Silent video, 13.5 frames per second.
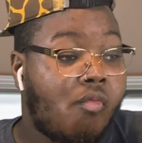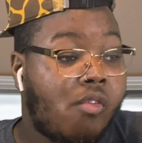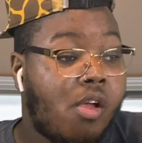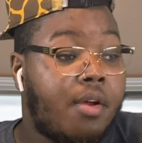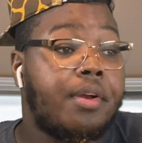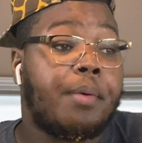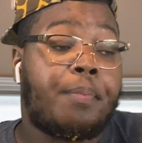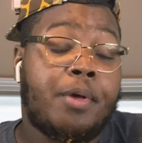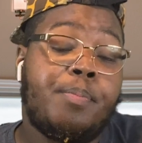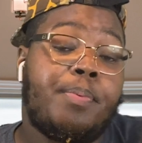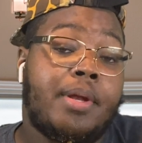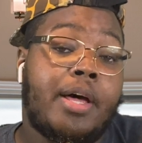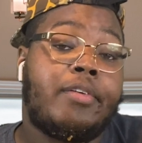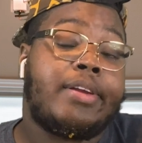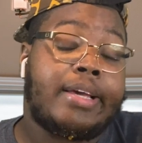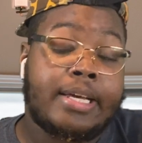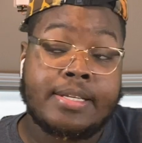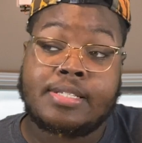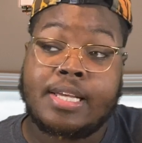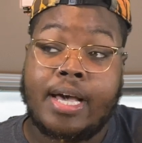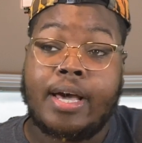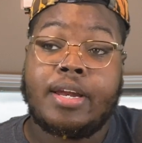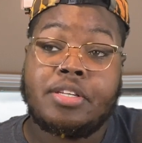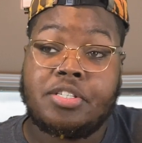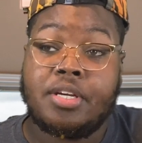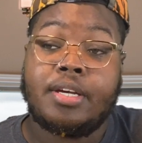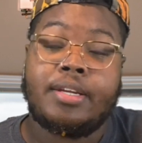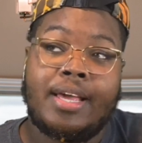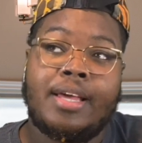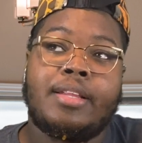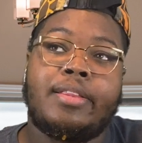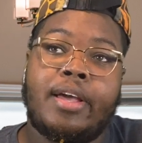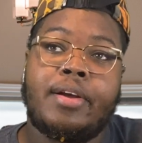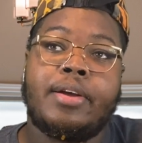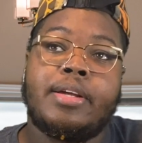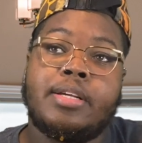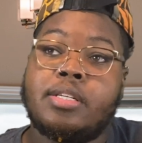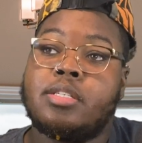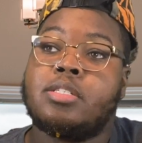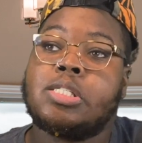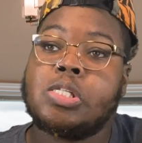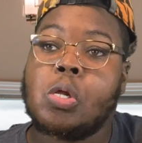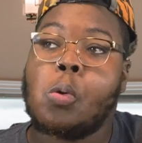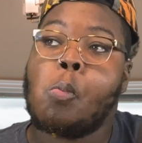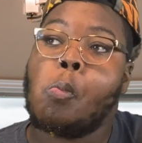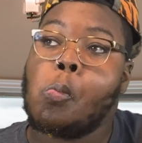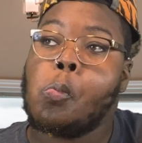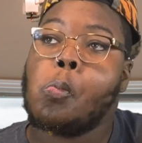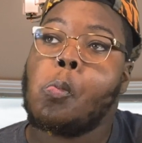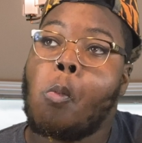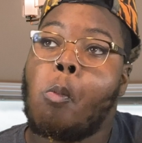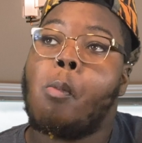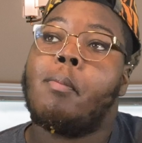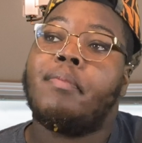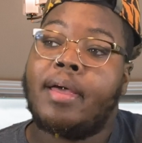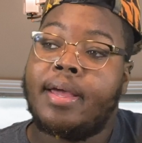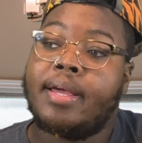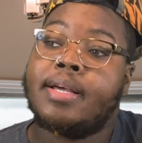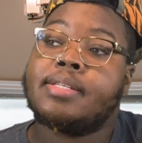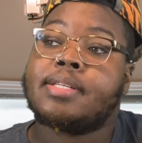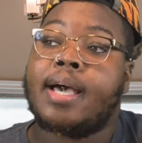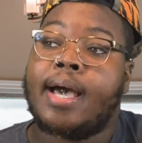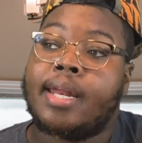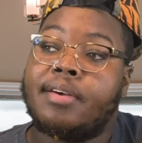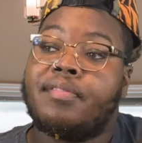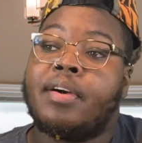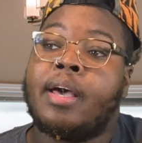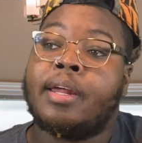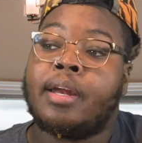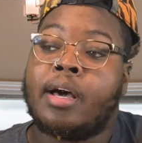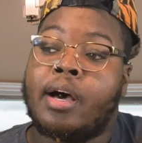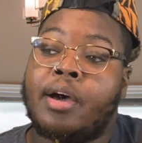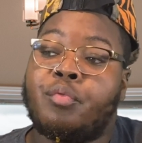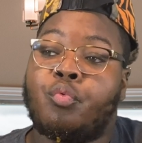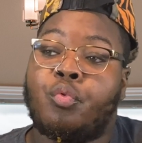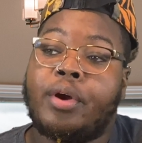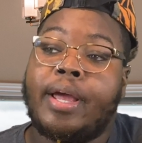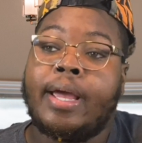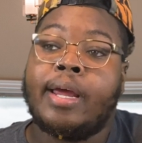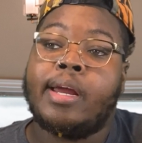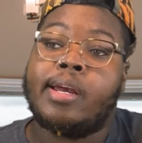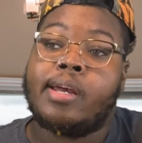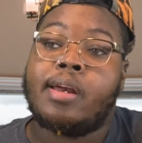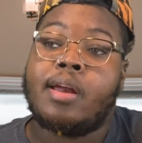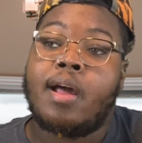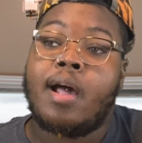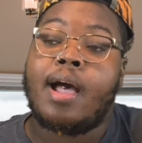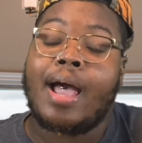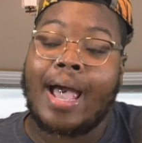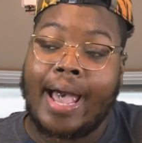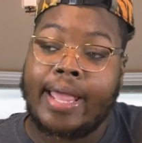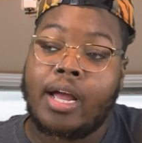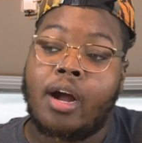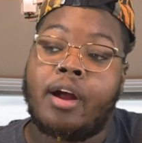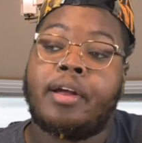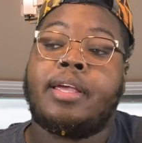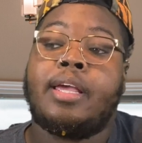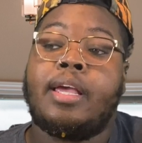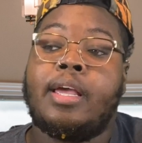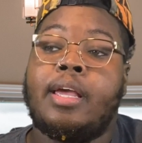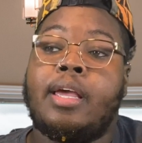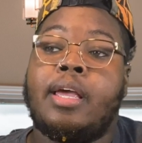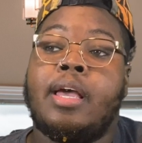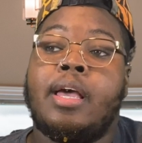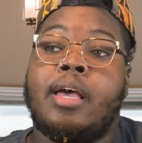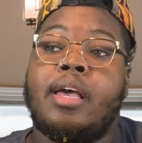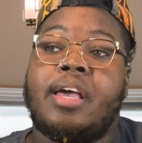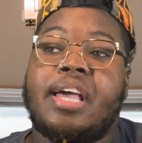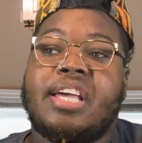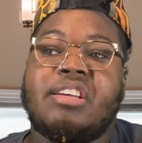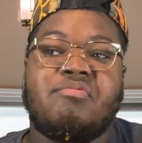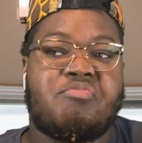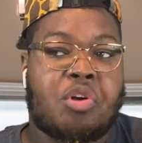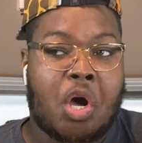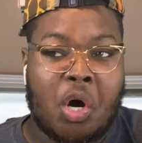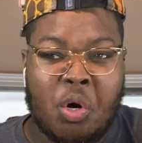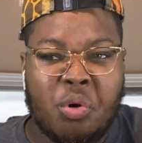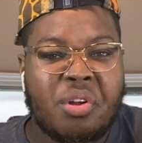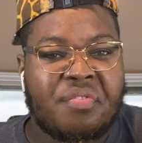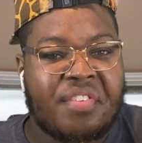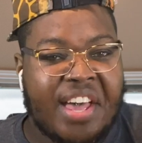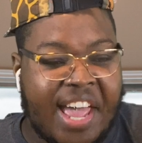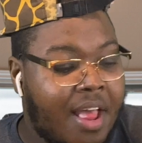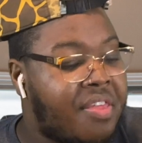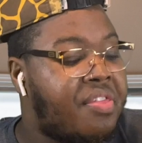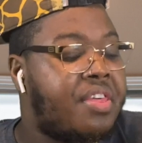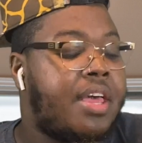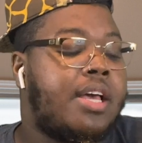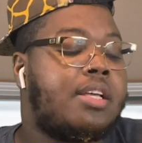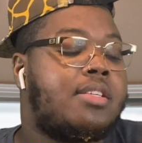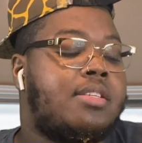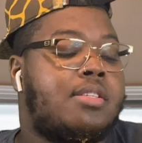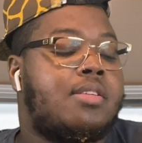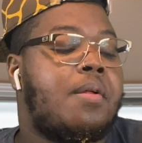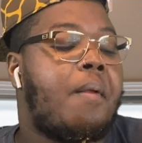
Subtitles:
The people on the inside of jail, there is kind of an unwritten hierarchy, code of ethics,